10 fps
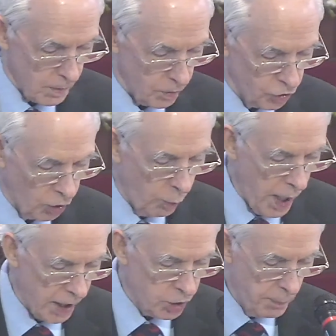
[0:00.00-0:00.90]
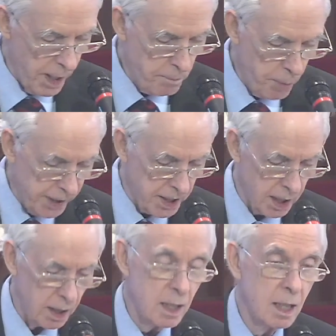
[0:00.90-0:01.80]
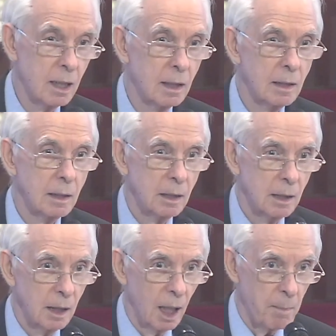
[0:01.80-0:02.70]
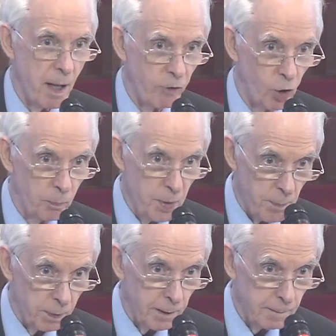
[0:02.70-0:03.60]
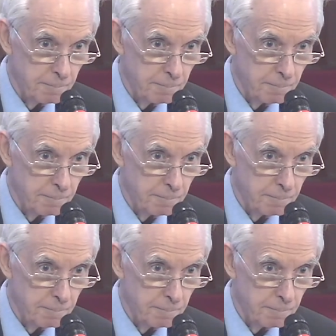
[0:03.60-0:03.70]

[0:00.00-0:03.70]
So we are to be pitied above all people.